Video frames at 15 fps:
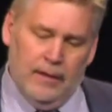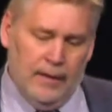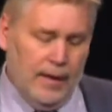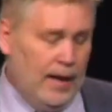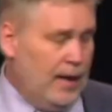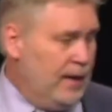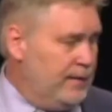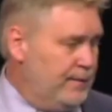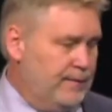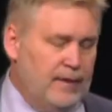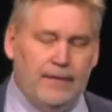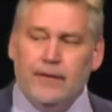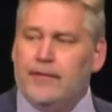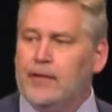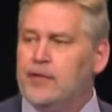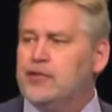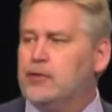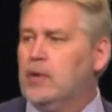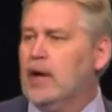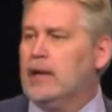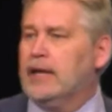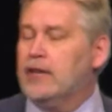I see that they're
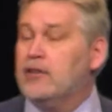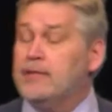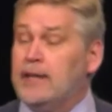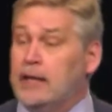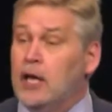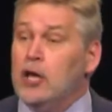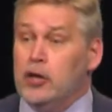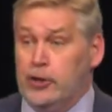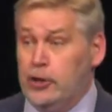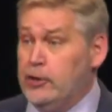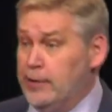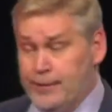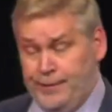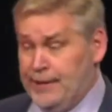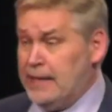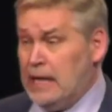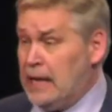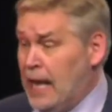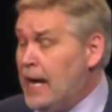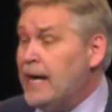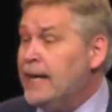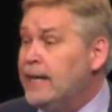struggling." She said, "Do you see a
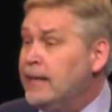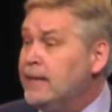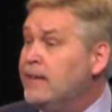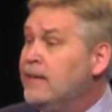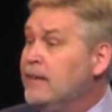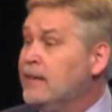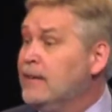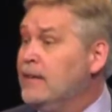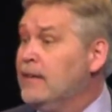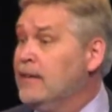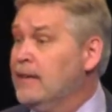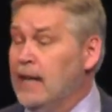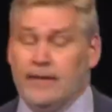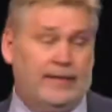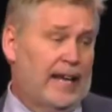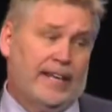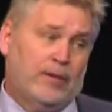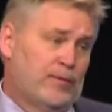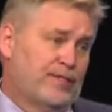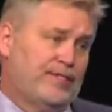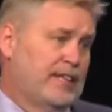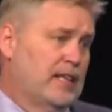line?" I said, "I
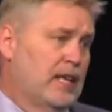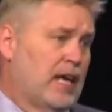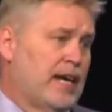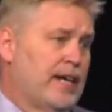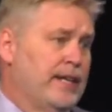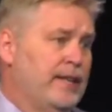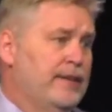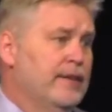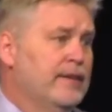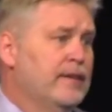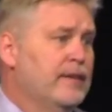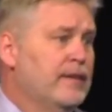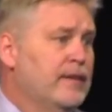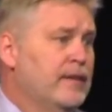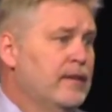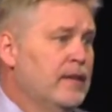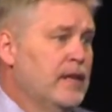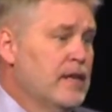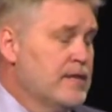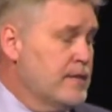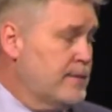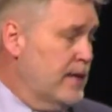don't see a line."
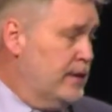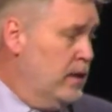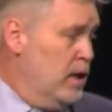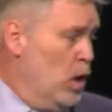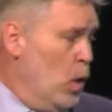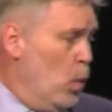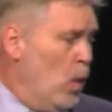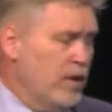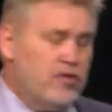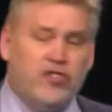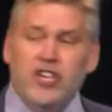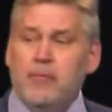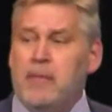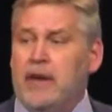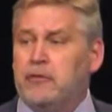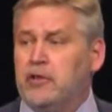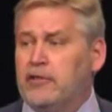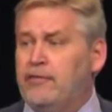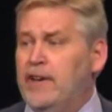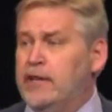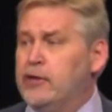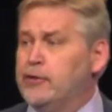She said, "What geometric
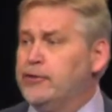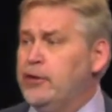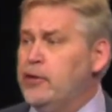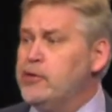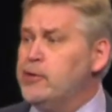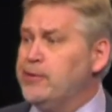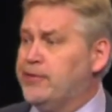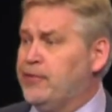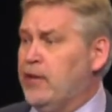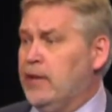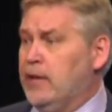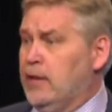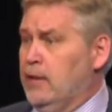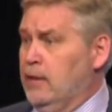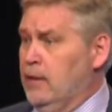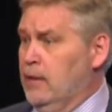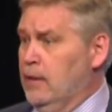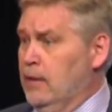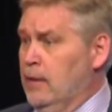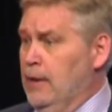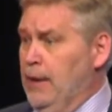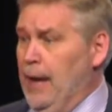figure do you see?"
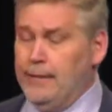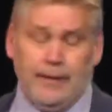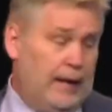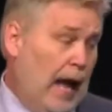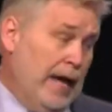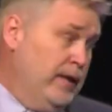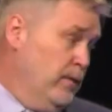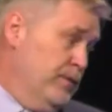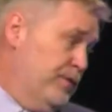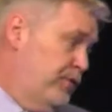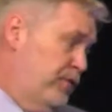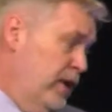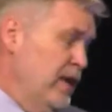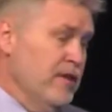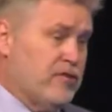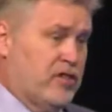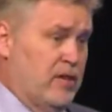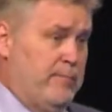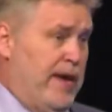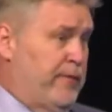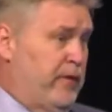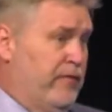I said, "I don't see a
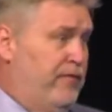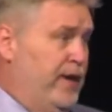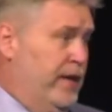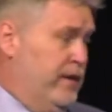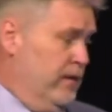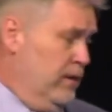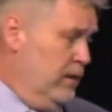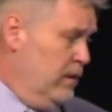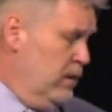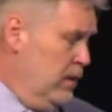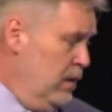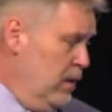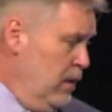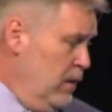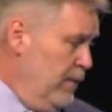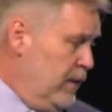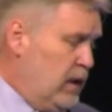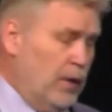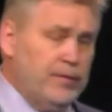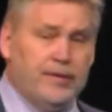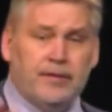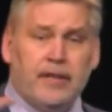geometric figure. The
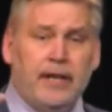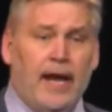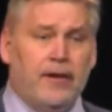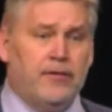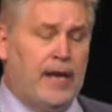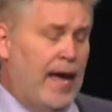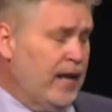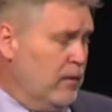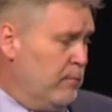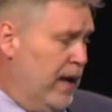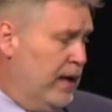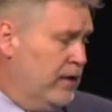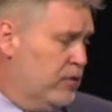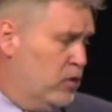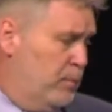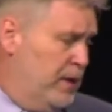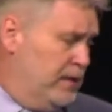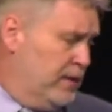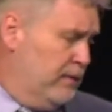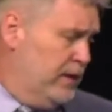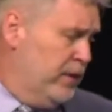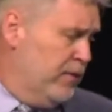closest connection I can make is to a piece
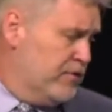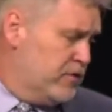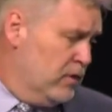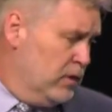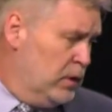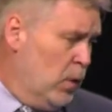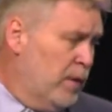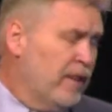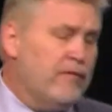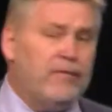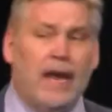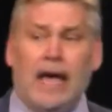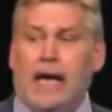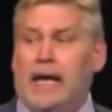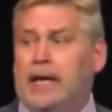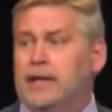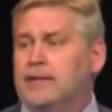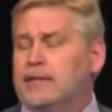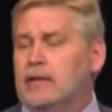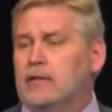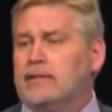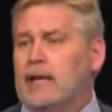of literature, Lord of the Flies.
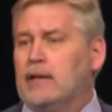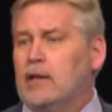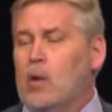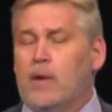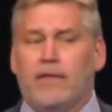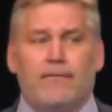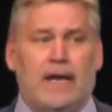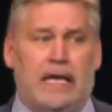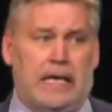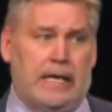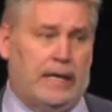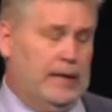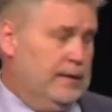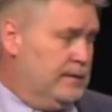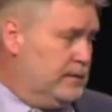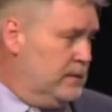It looks like Lord of the Flies."